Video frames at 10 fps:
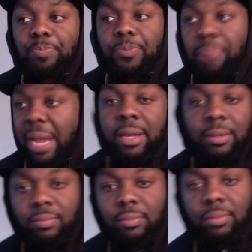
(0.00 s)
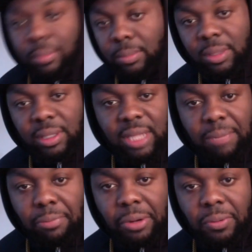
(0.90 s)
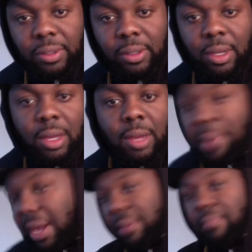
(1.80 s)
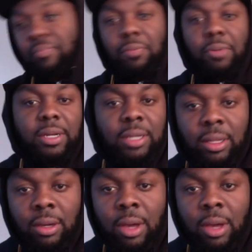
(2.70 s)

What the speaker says: Bam, they break one. Bam, they break another.